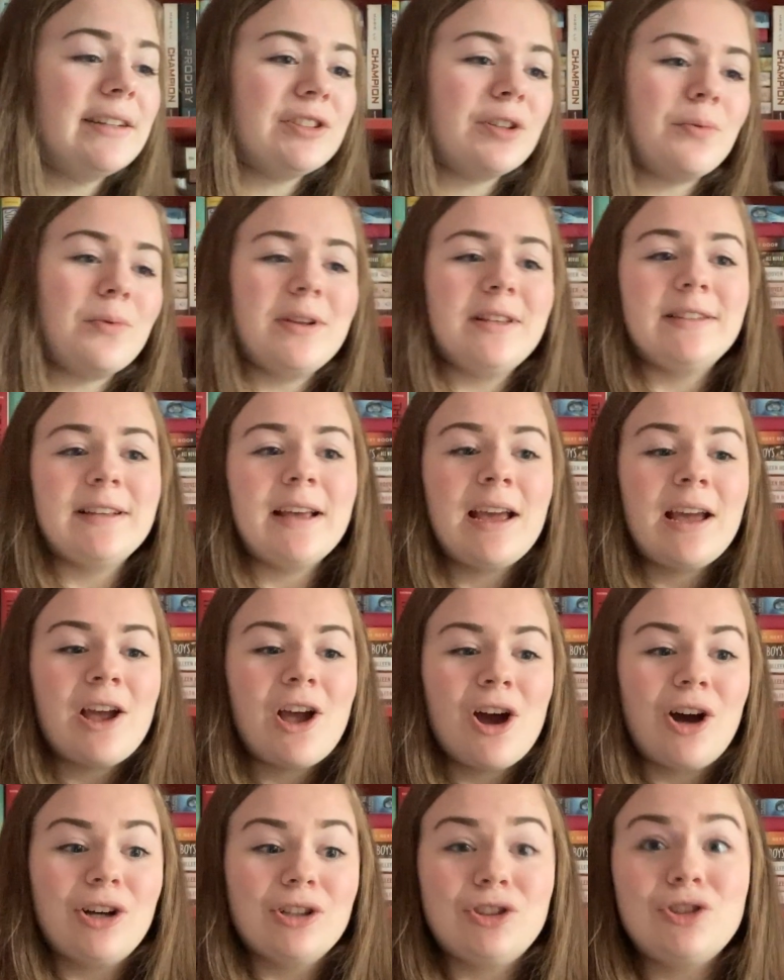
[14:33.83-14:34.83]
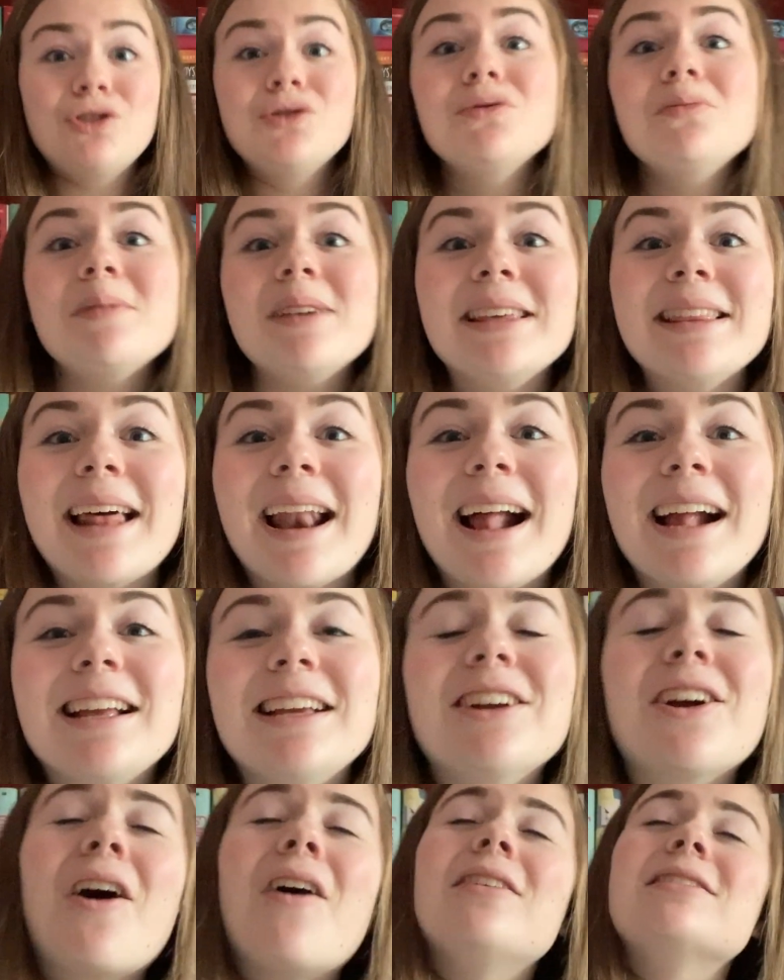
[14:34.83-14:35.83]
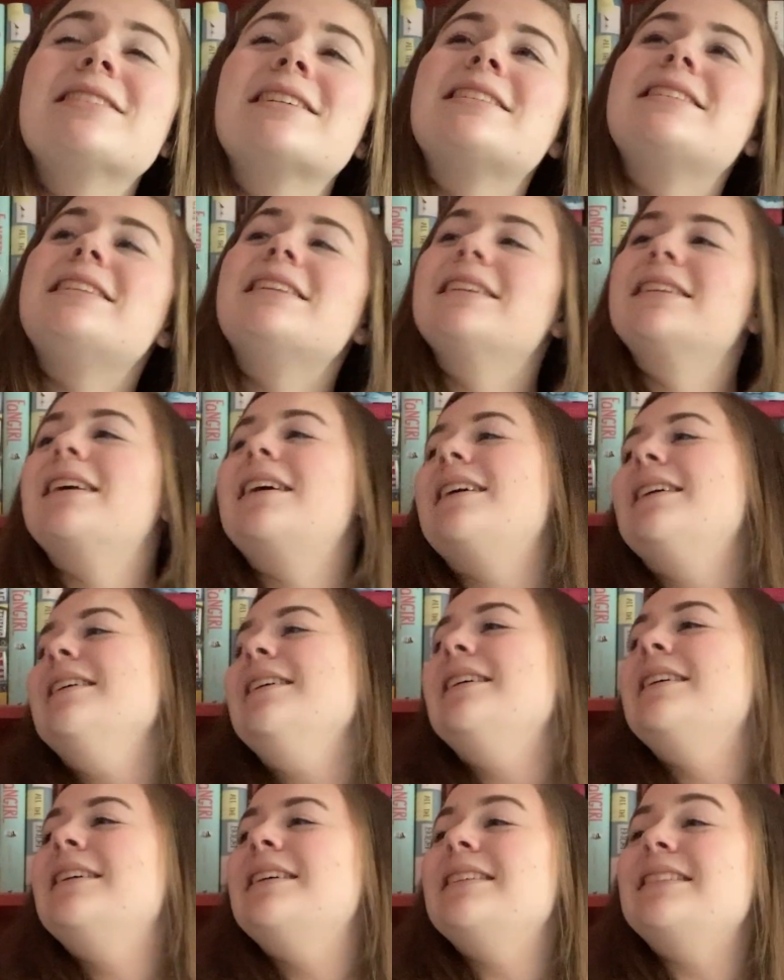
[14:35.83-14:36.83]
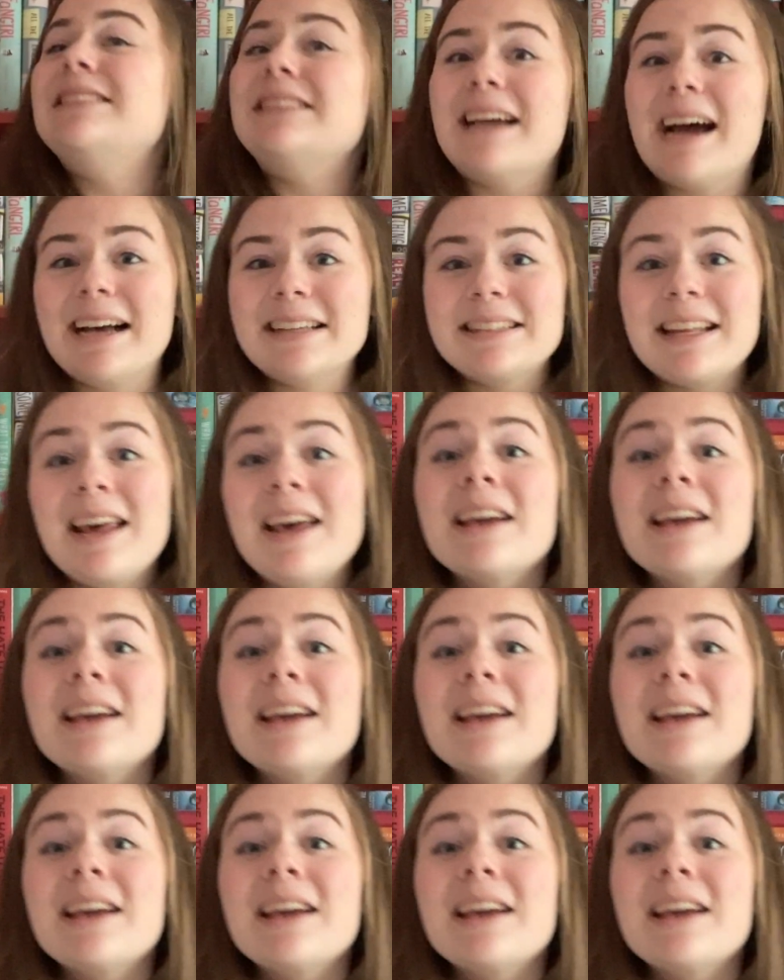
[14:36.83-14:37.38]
It's always assuming that I can go. I was like, Nina, yes.